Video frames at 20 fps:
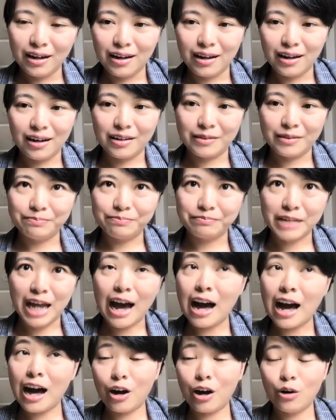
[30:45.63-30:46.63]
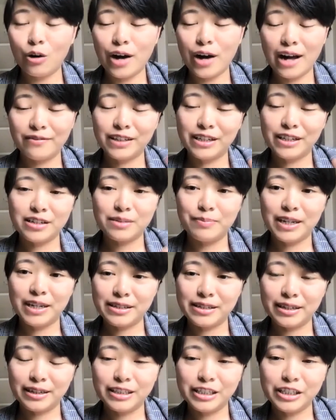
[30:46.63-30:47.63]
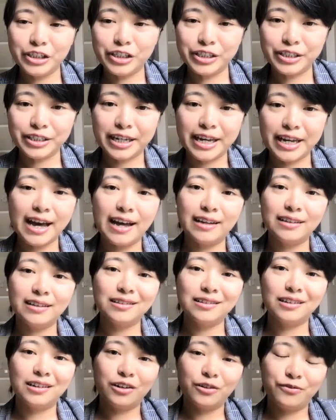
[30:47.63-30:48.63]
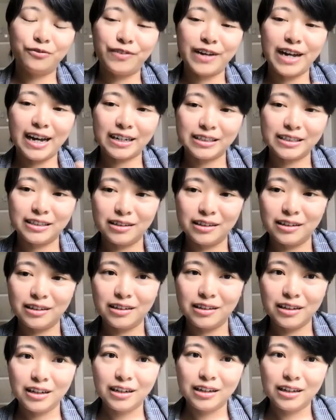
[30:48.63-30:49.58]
um, how evidence-based teaching can affect uh,